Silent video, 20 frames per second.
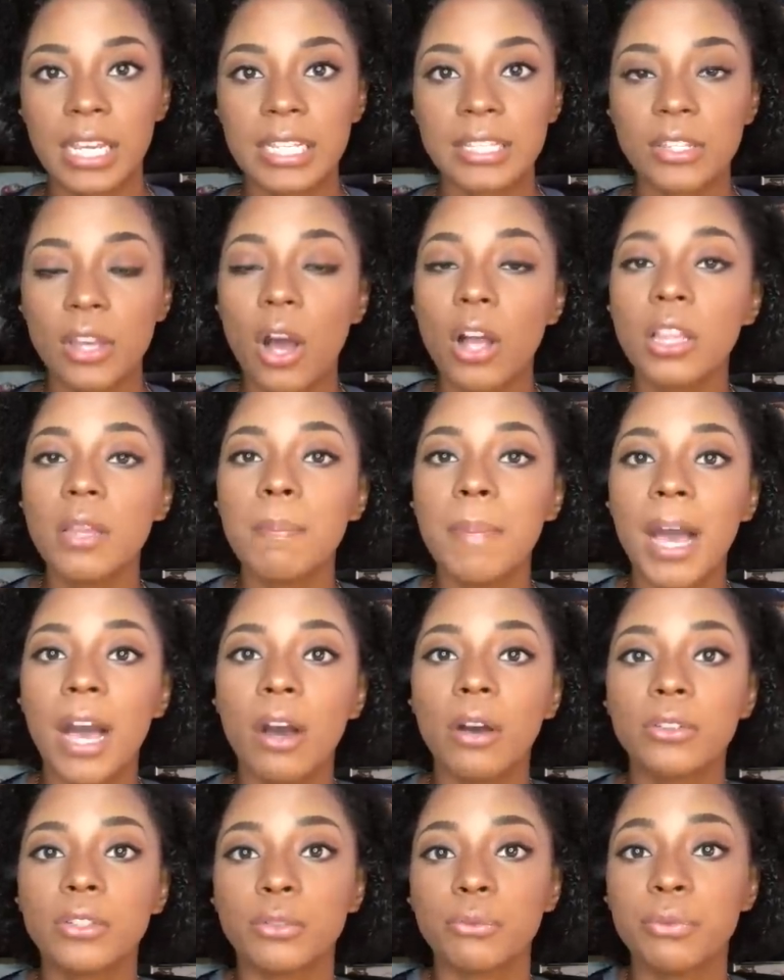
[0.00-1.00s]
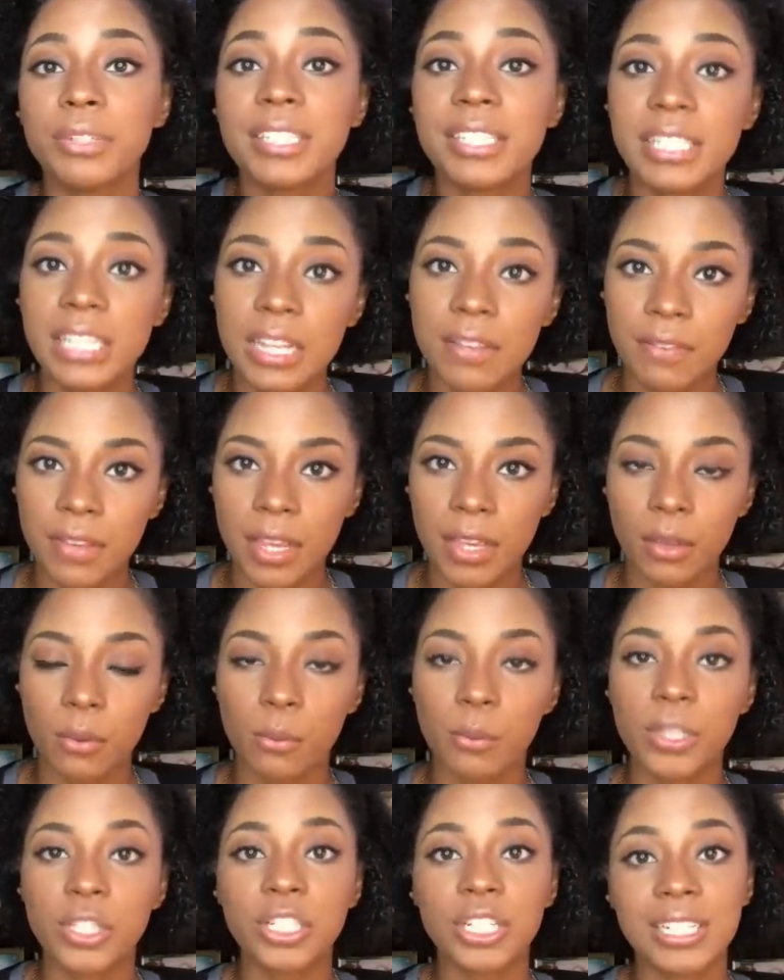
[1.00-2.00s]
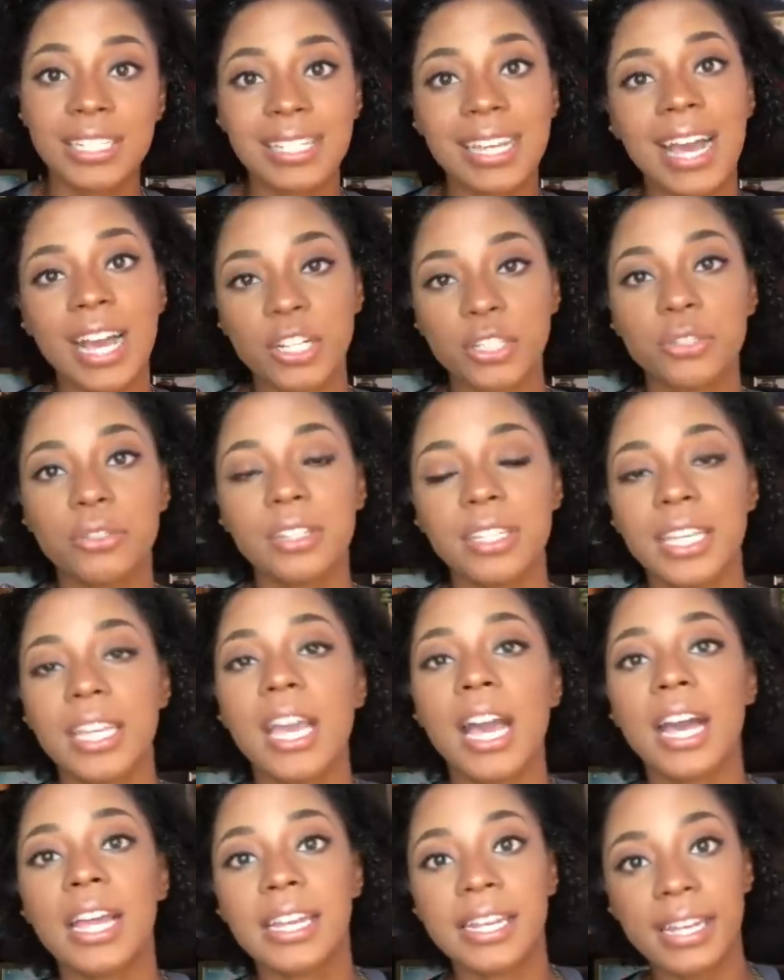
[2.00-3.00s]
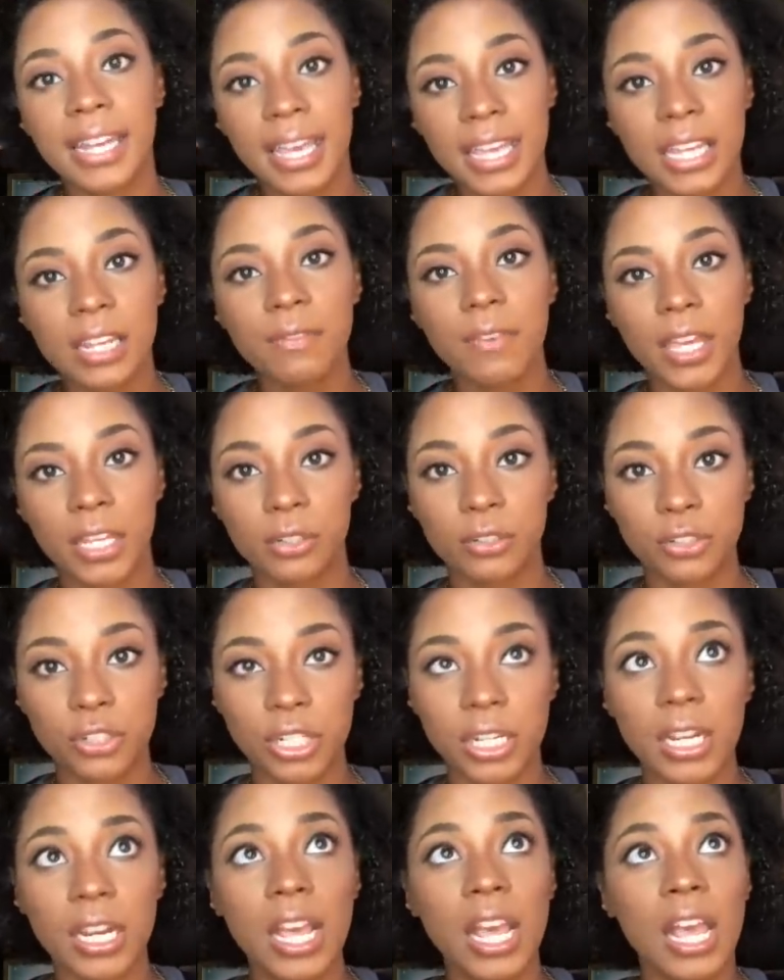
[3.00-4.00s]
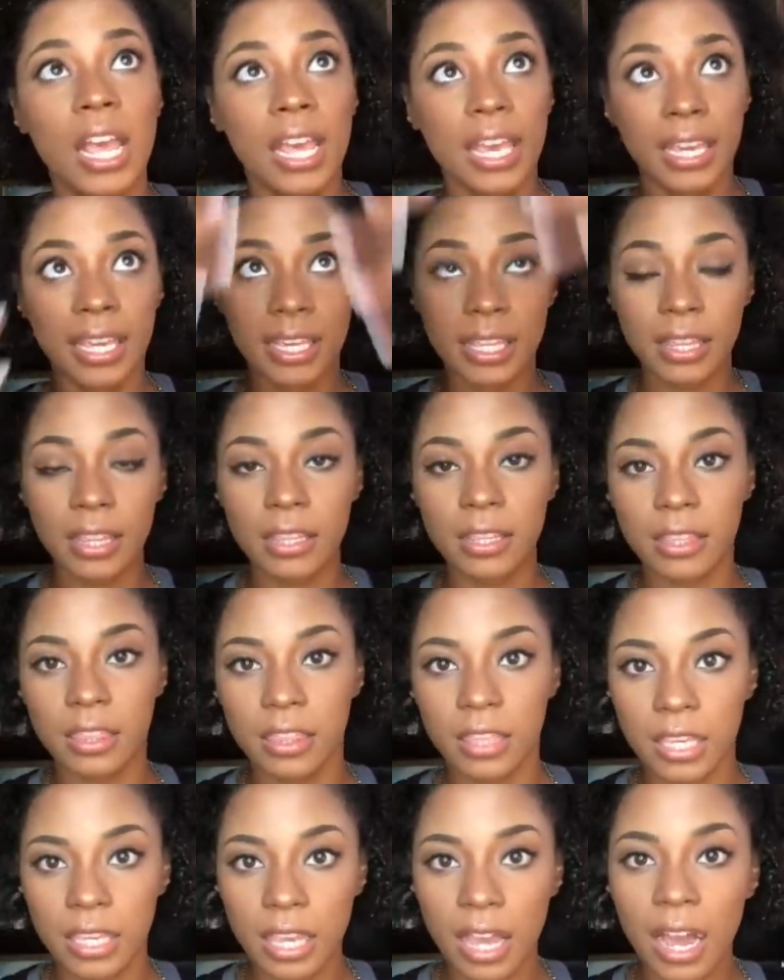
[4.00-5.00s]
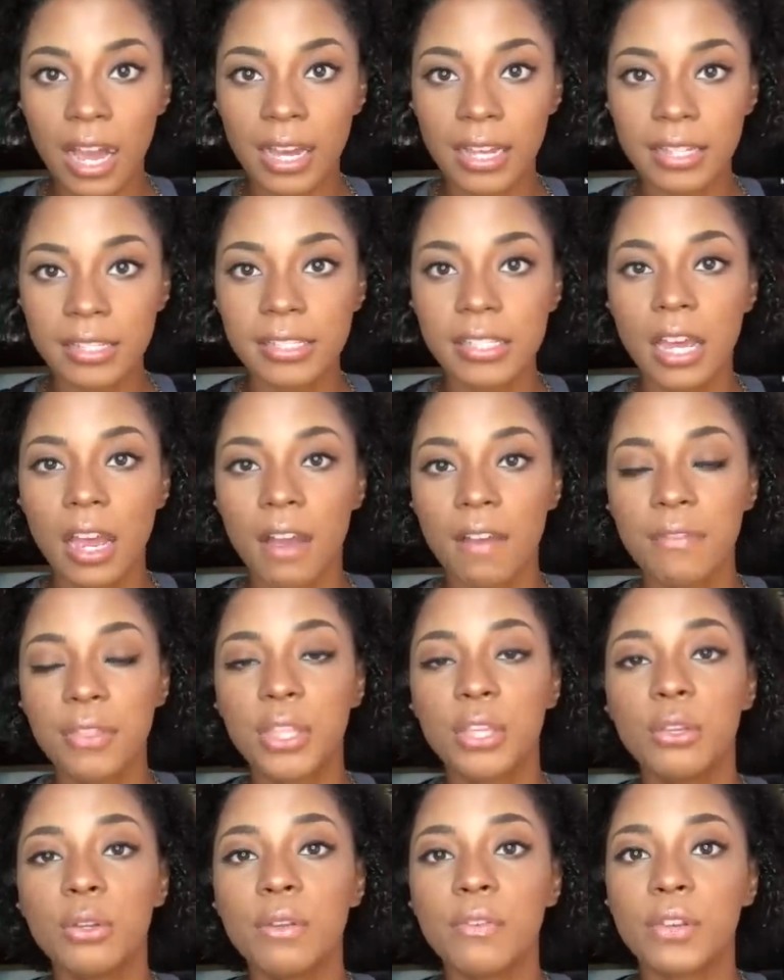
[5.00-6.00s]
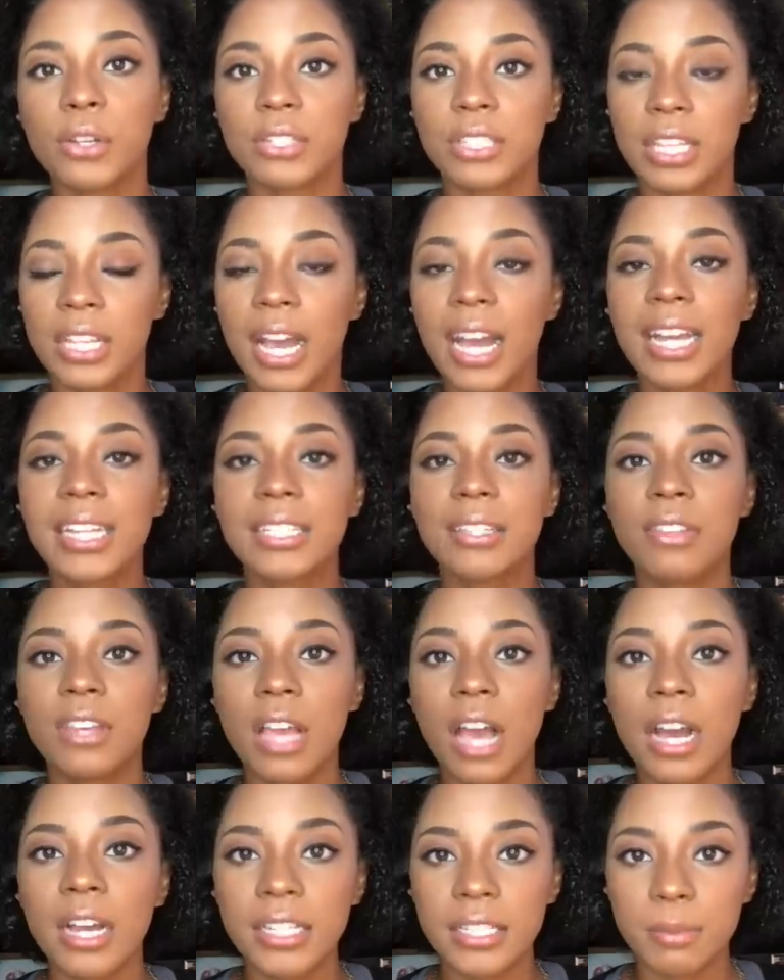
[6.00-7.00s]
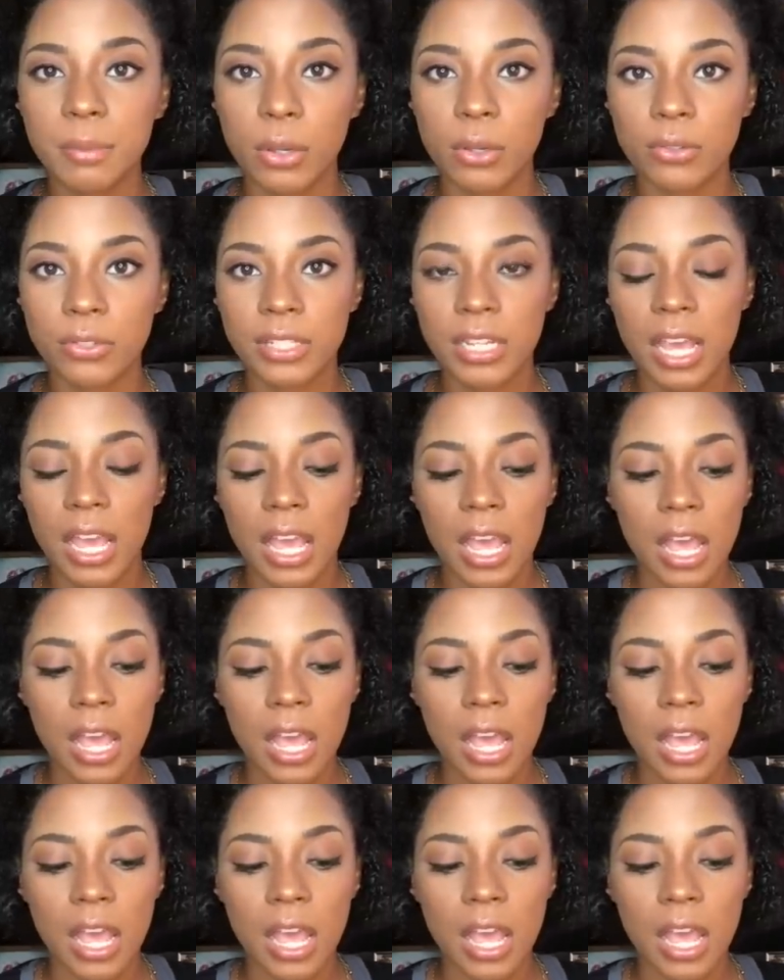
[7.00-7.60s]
It's all about receiving, which is actually a negative energy in the eyes of the universe, in the eyes of the cosmos.